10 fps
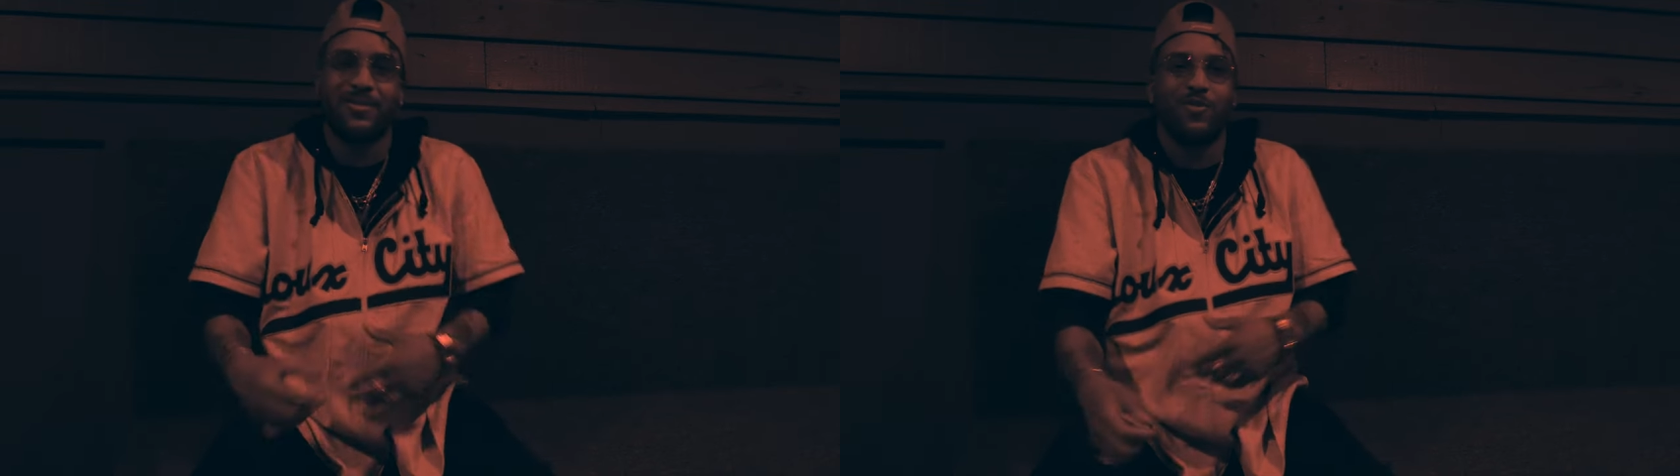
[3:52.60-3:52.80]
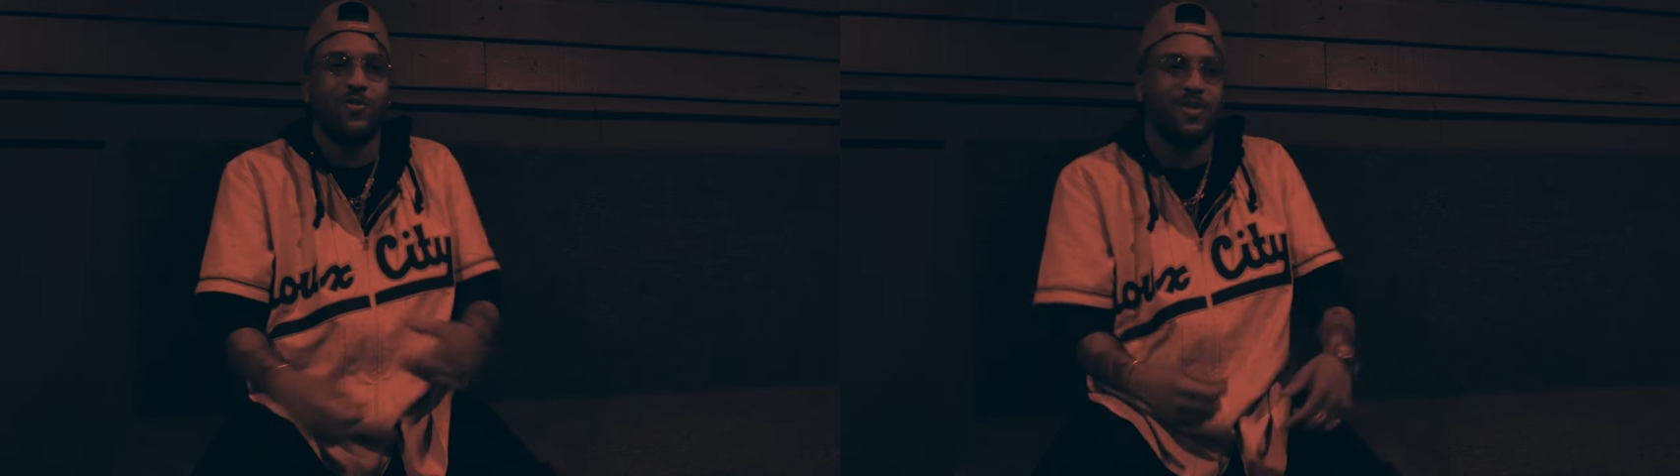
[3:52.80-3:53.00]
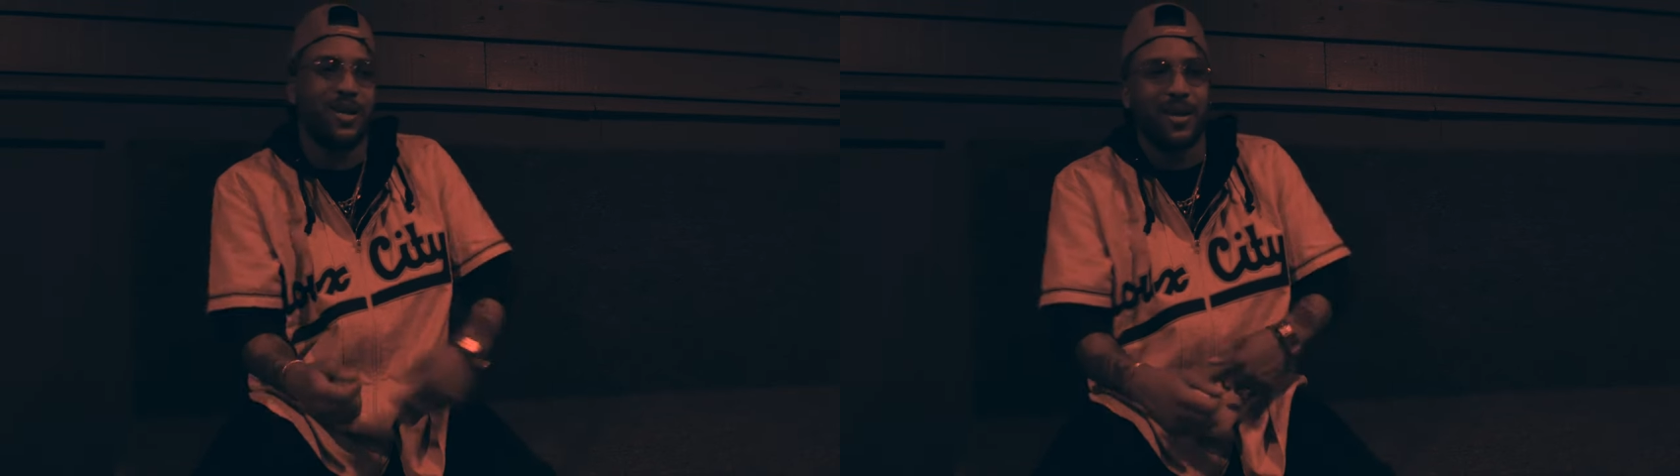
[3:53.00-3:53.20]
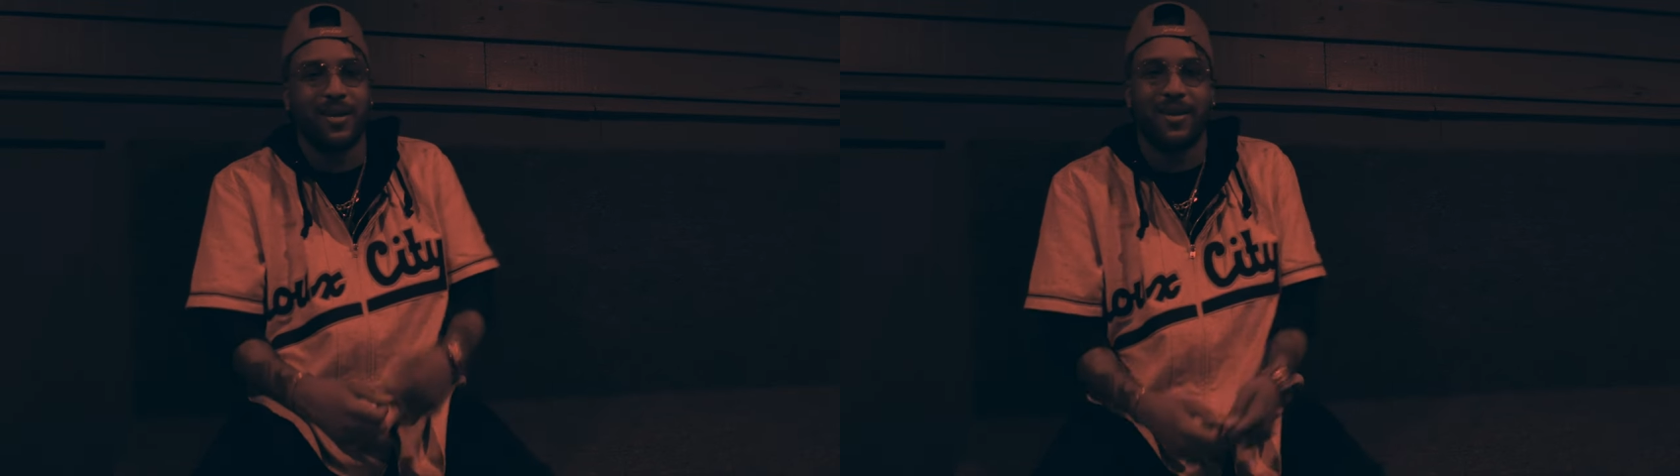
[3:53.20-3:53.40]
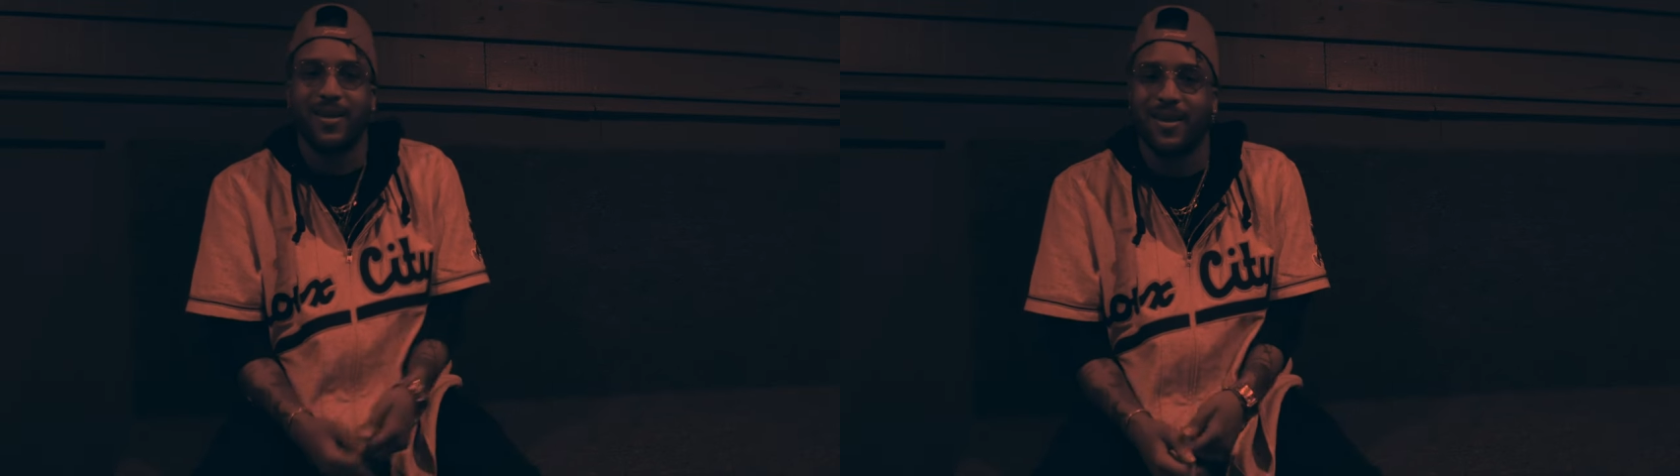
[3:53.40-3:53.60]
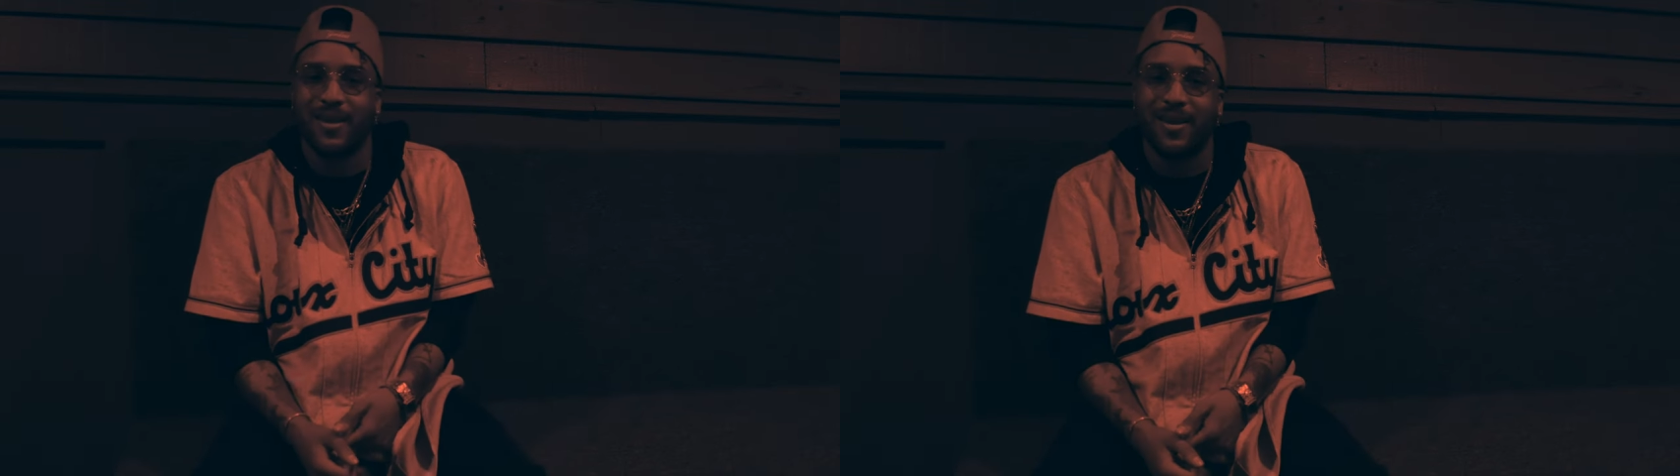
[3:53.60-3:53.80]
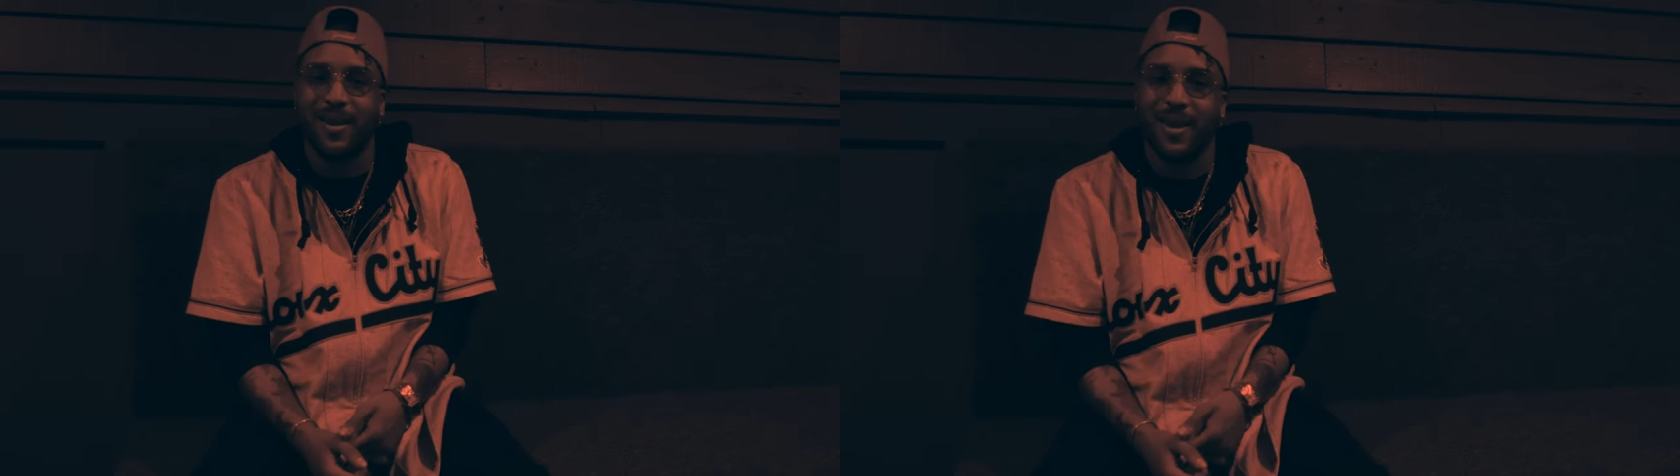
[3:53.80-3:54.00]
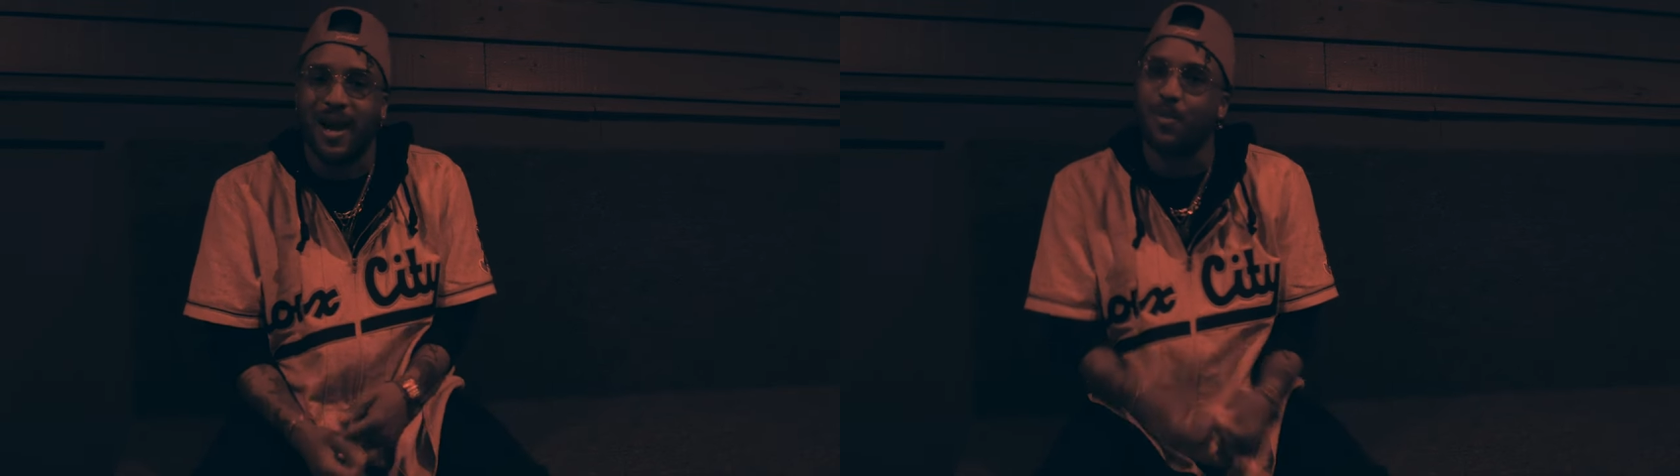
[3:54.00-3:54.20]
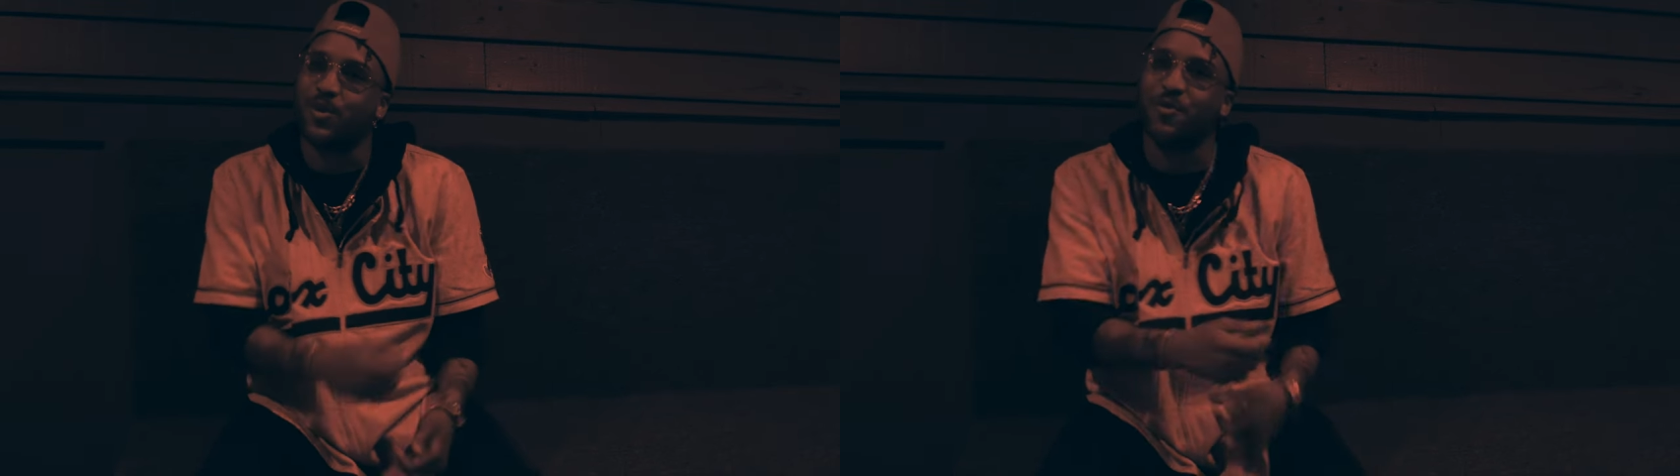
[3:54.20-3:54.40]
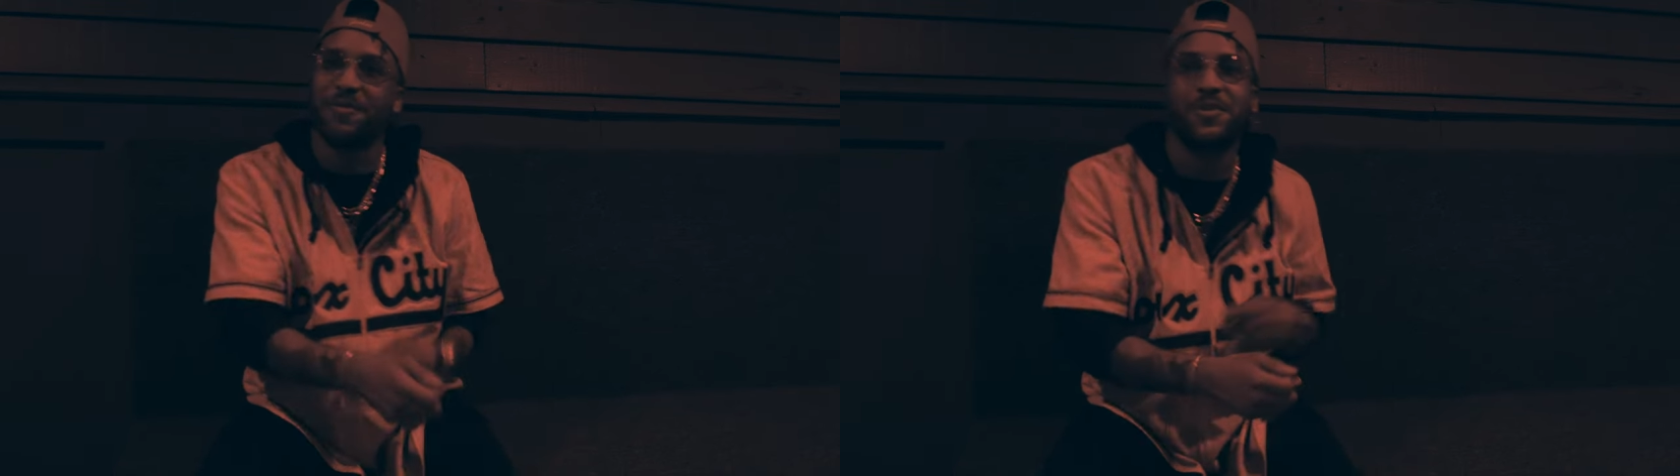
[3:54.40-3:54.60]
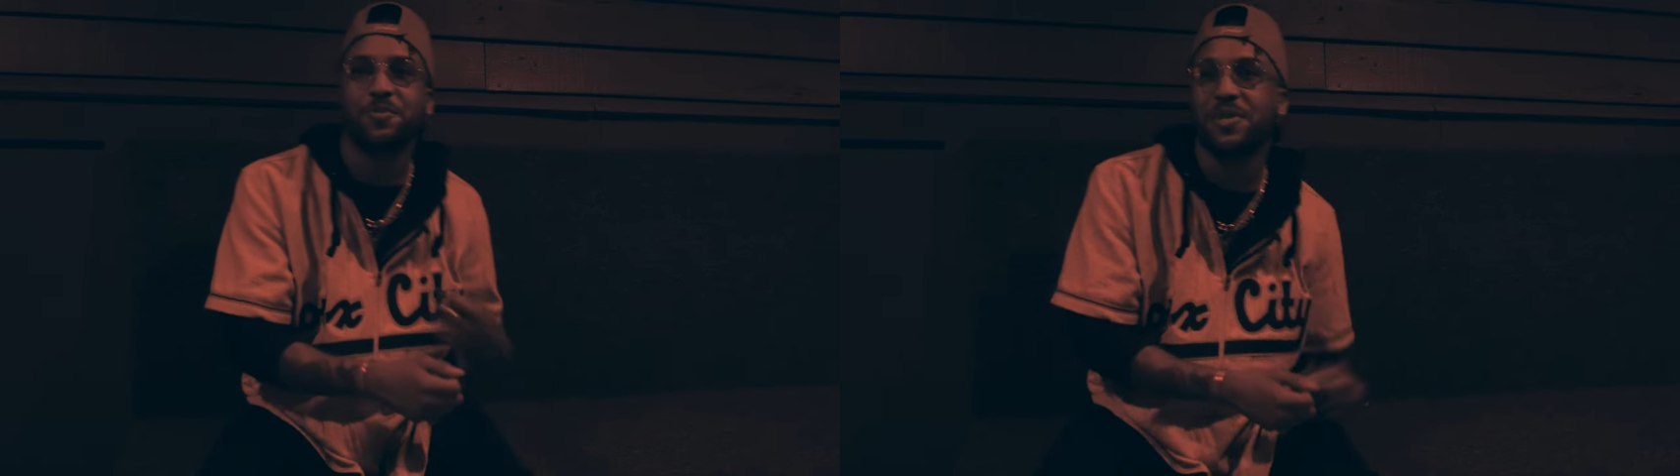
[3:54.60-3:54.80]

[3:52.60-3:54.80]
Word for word: doing like I'm gonna do a feature